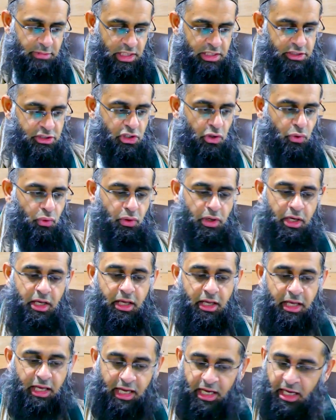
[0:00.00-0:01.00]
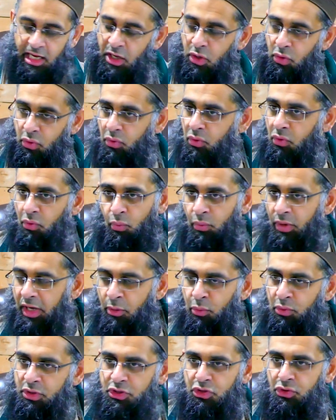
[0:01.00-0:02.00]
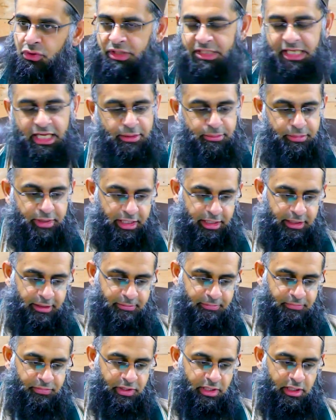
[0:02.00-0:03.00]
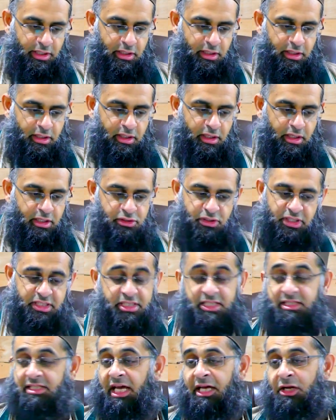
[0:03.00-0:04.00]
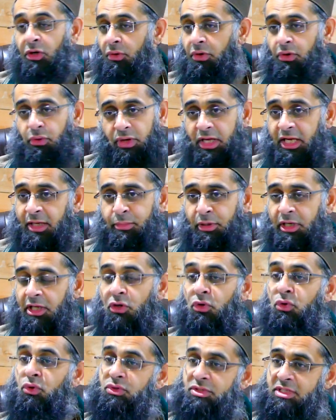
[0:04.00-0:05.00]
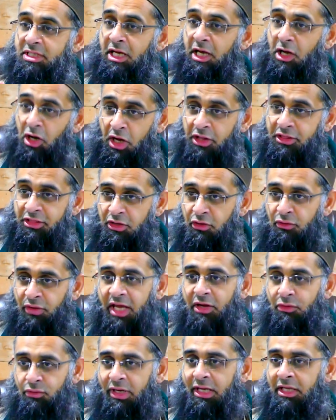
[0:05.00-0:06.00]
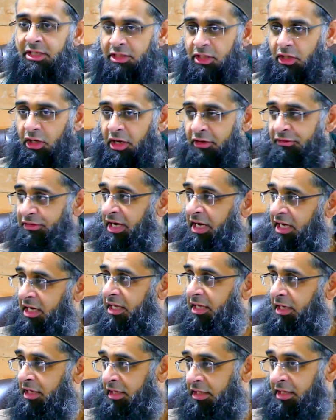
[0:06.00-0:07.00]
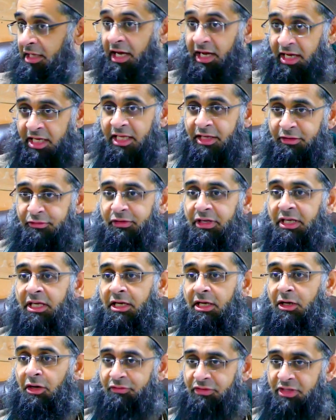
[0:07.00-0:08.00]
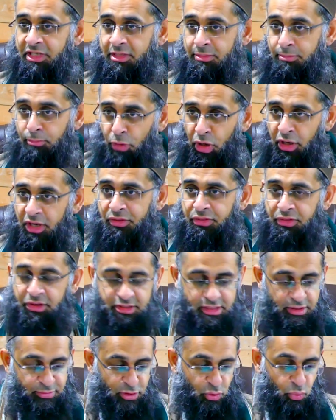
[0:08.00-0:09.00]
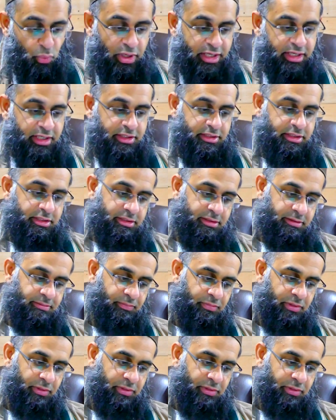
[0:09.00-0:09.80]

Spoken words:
So where would you send me? So he says, I don't know anybody who's on the right religion of the Hanifiyya, of this monotheism and oneness.